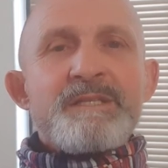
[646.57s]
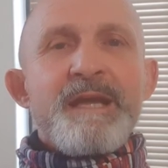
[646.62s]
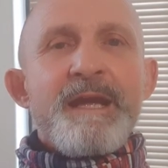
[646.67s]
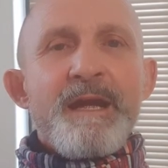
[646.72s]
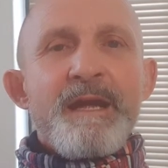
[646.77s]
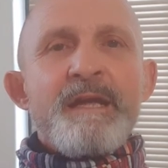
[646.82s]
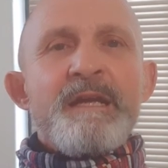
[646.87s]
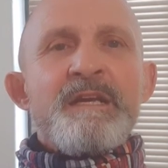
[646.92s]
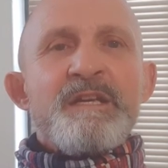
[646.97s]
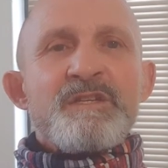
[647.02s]

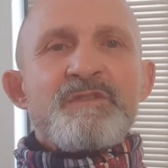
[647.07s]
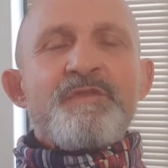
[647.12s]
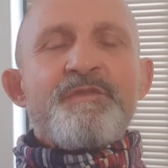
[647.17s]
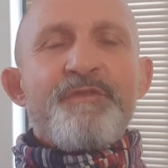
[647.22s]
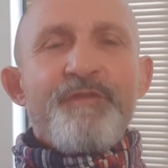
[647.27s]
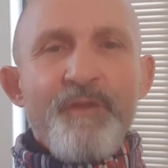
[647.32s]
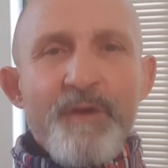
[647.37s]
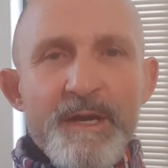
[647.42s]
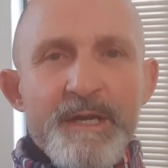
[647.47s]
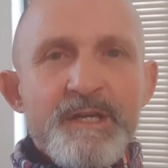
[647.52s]
there is
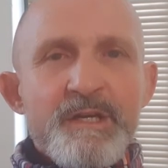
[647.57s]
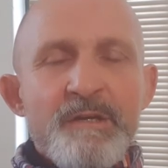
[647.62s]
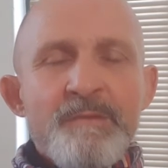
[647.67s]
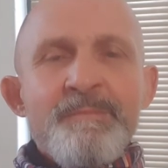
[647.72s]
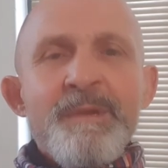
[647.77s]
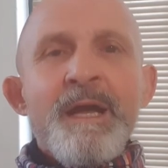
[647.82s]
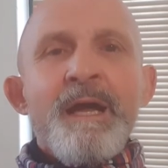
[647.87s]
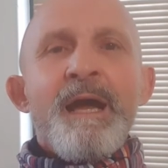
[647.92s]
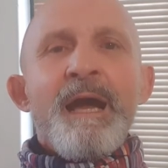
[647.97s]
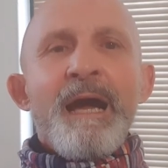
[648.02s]

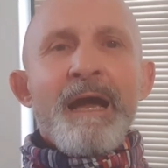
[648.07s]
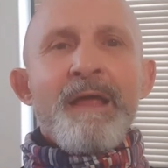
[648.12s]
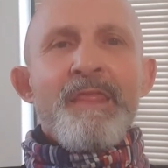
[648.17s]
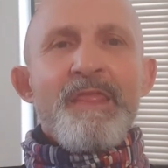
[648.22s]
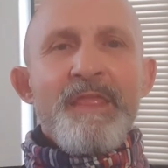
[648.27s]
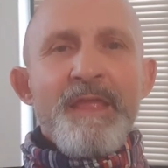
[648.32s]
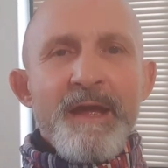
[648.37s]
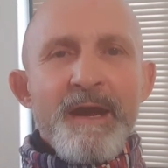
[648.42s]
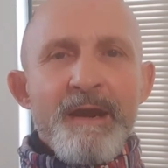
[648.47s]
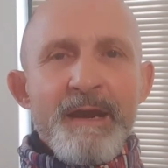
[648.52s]
freedom
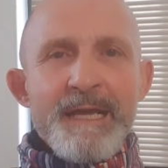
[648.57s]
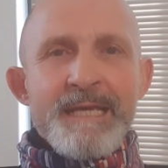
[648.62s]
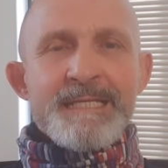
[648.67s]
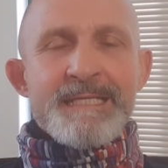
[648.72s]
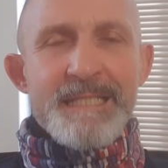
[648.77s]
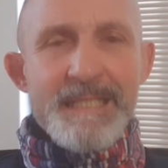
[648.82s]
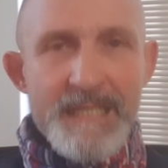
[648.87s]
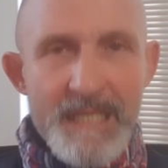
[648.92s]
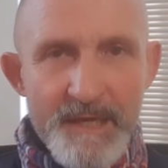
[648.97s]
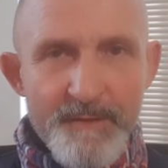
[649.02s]
and there is
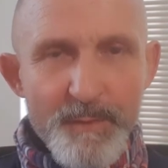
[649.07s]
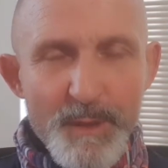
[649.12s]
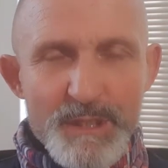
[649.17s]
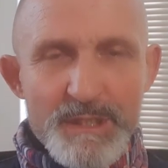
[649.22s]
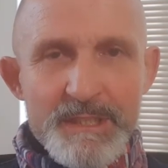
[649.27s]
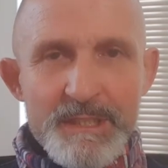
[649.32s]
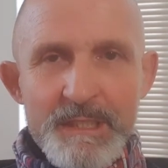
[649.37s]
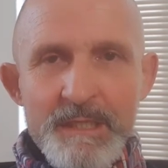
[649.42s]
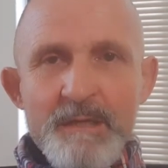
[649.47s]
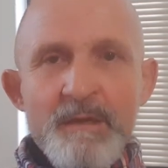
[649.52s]

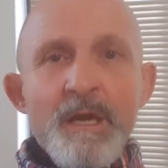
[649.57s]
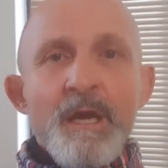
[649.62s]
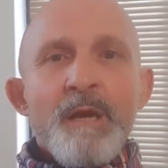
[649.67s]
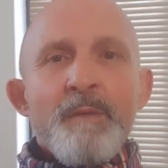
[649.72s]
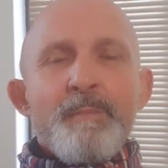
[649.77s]
liberty